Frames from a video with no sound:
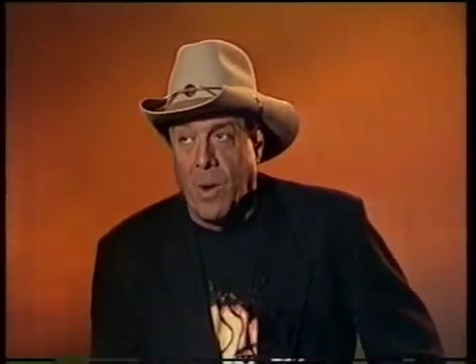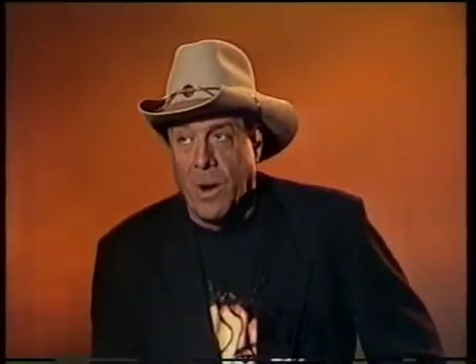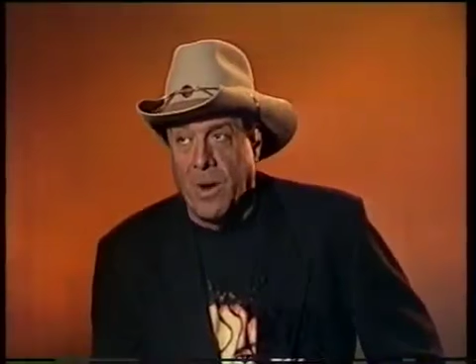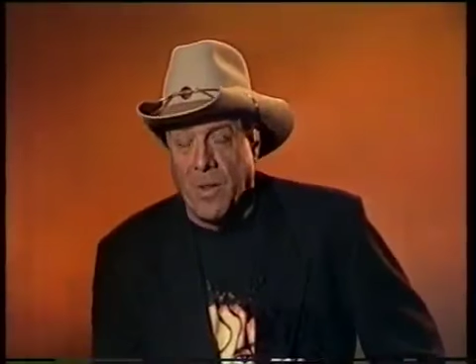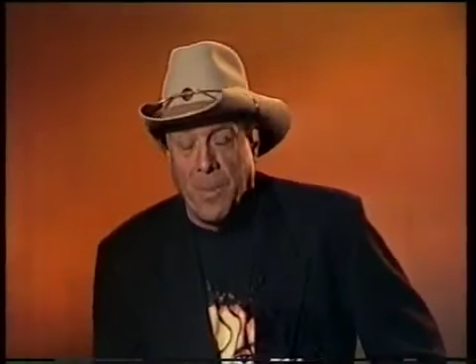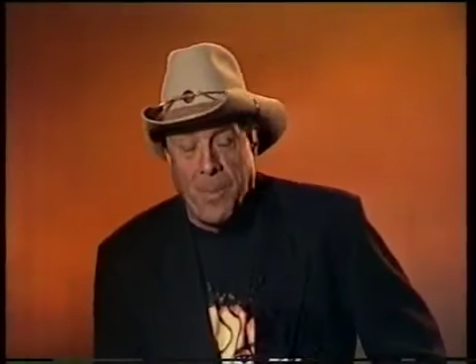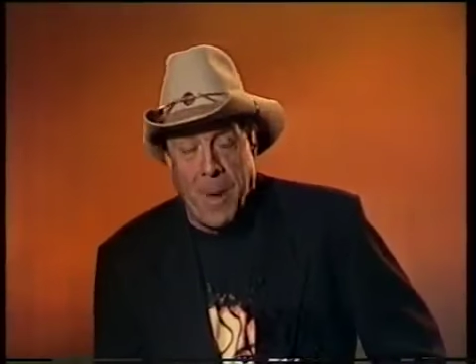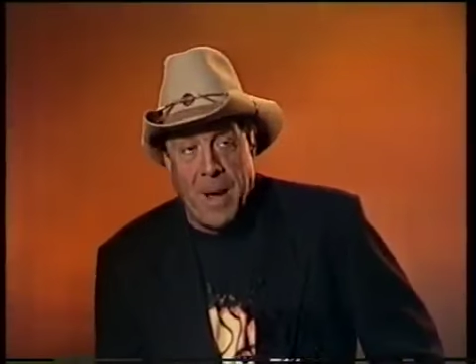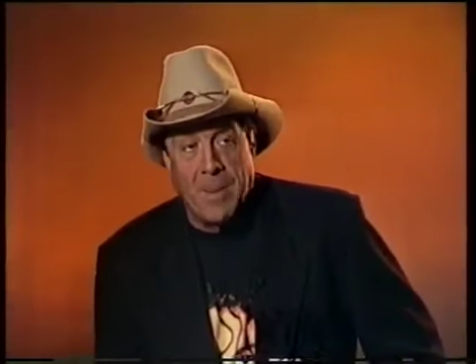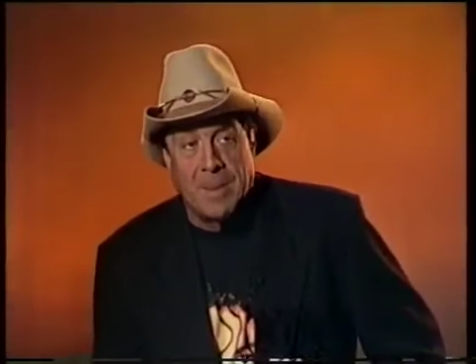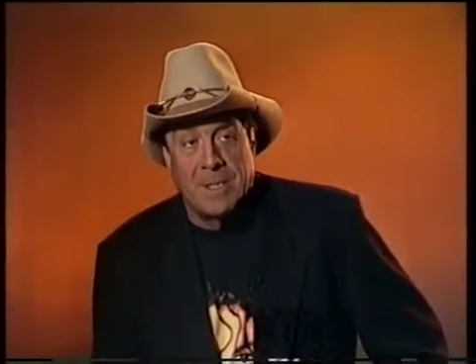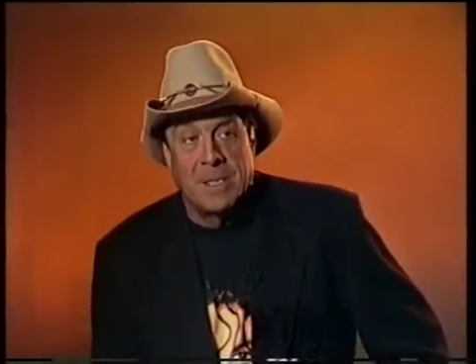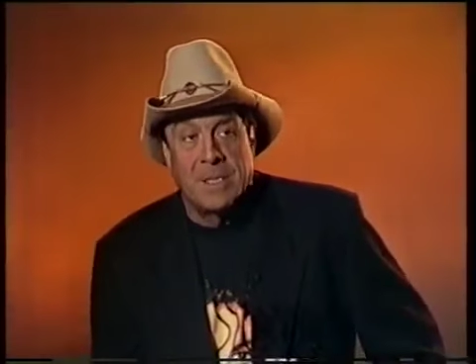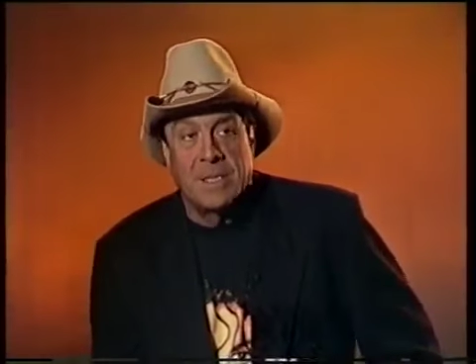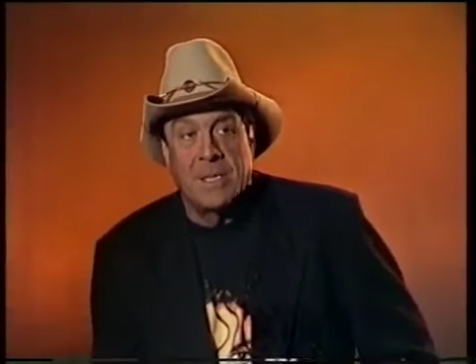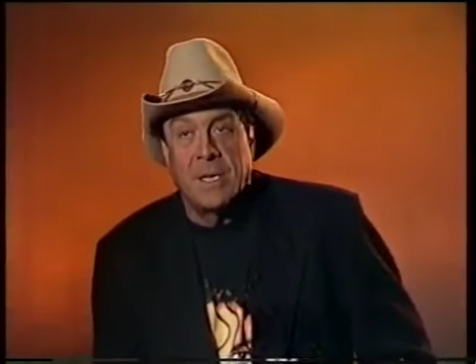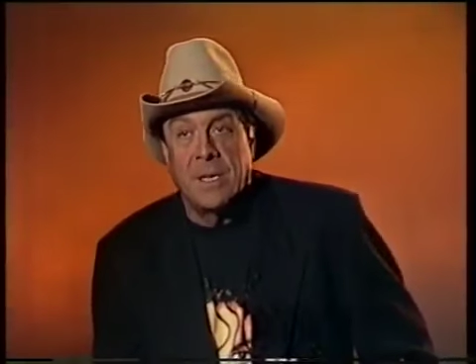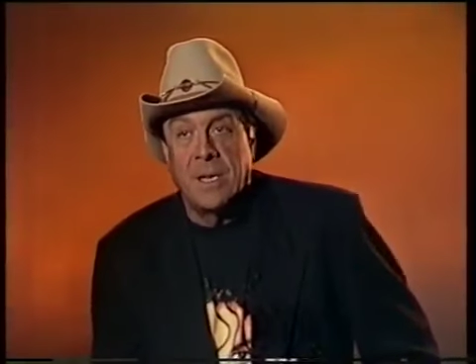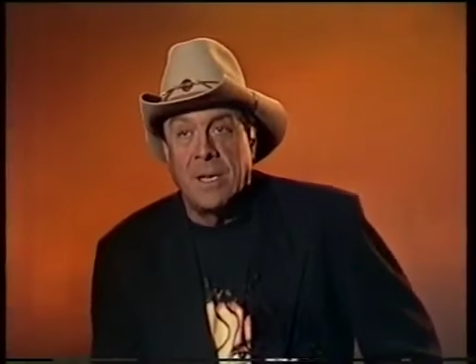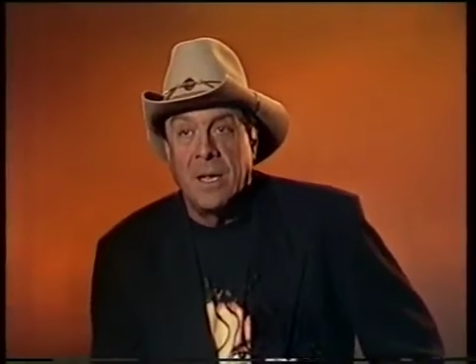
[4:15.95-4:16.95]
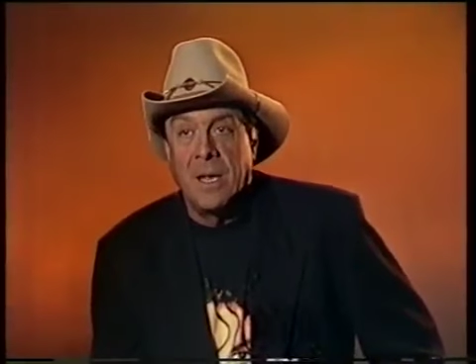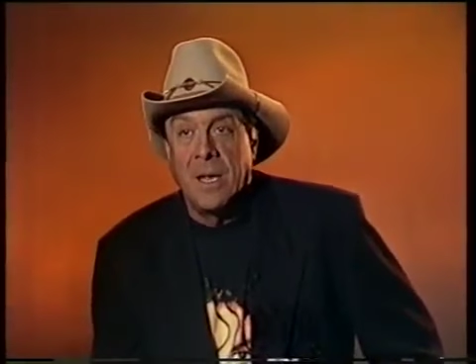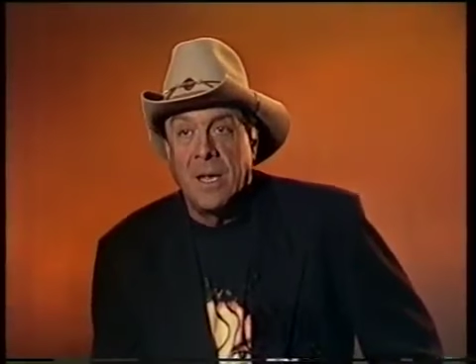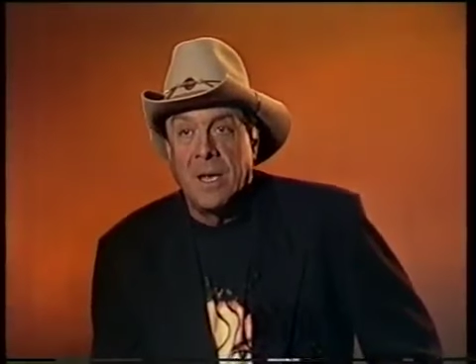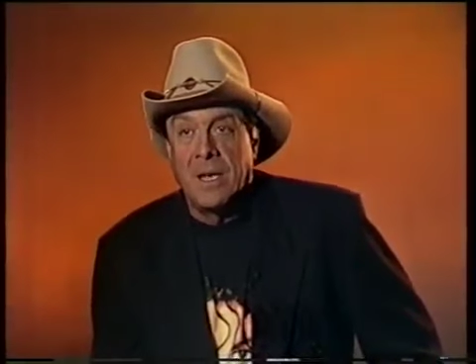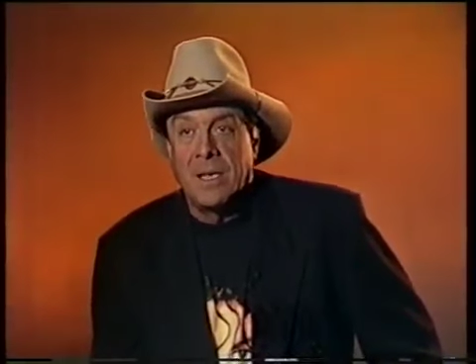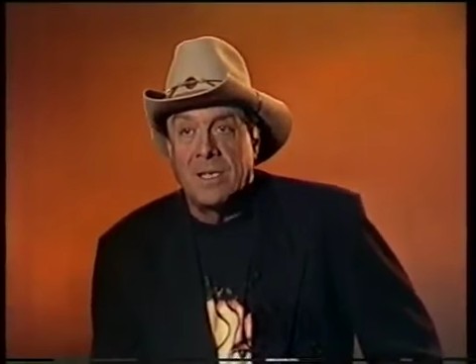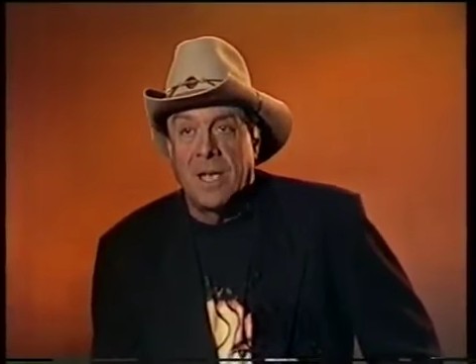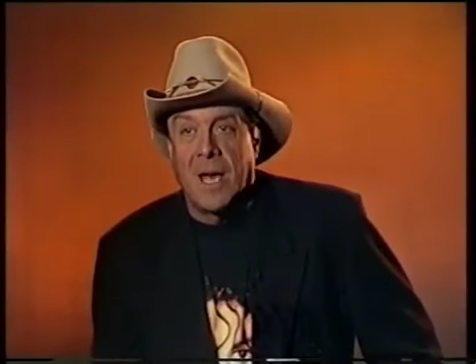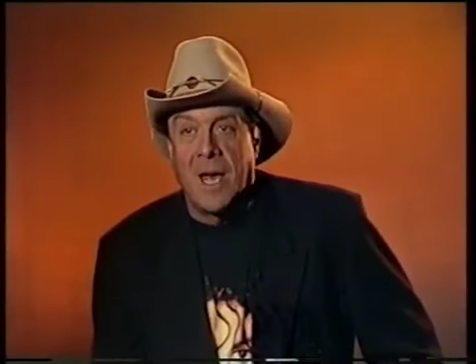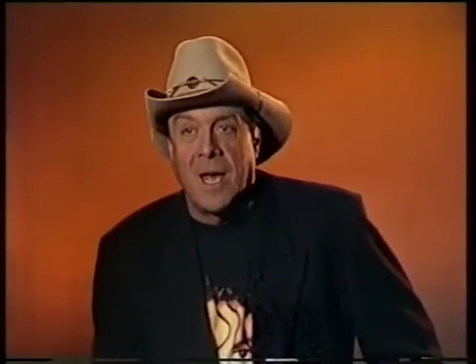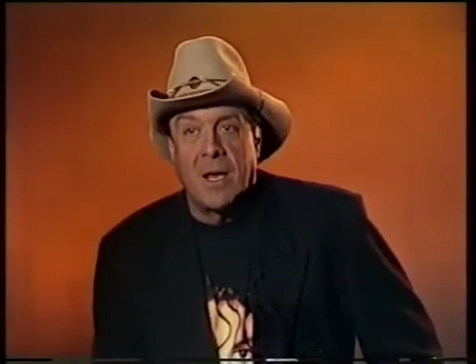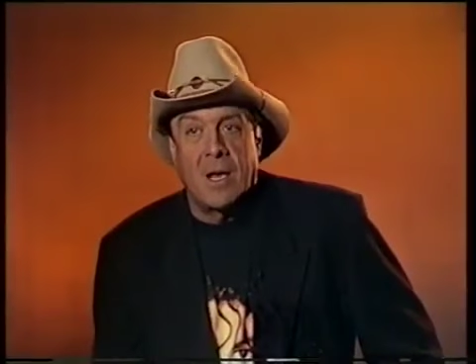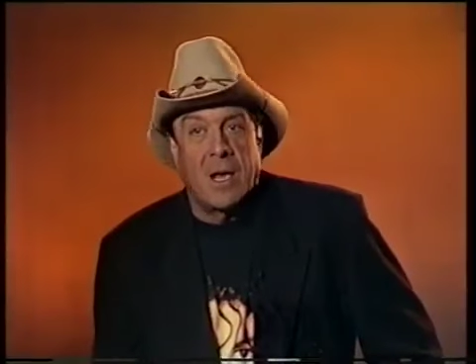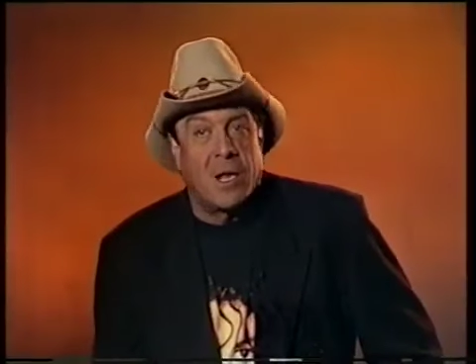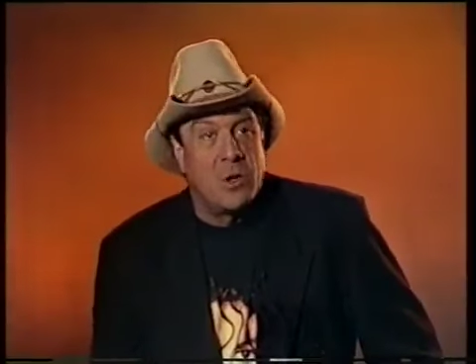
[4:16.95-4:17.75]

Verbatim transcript: one of the papers in Sydney saying,